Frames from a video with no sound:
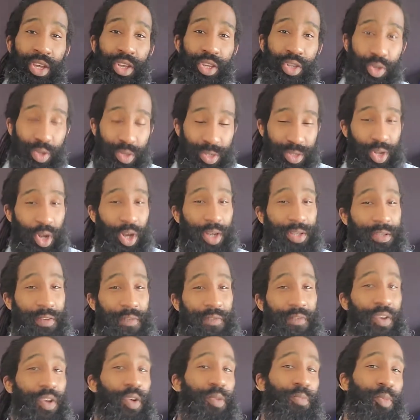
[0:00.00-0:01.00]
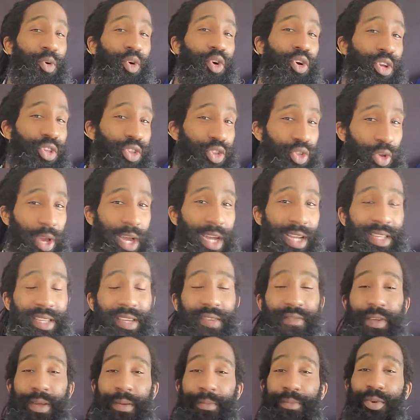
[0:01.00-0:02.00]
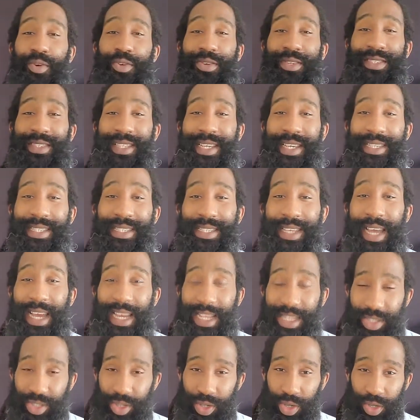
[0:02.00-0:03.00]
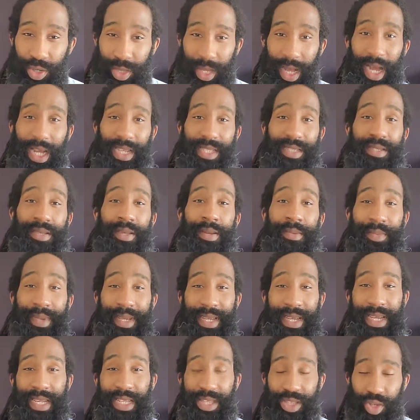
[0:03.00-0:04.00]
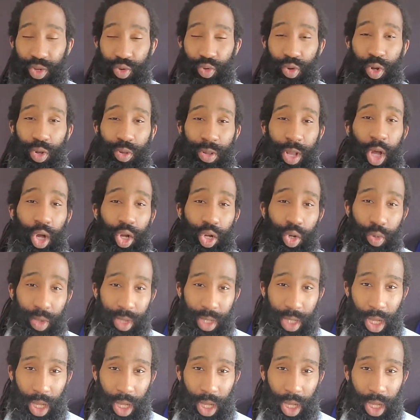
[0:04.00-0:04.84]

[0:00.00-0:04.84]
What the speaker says: you'll start to feel more attractive and more sexy as your locks begin to grow longer and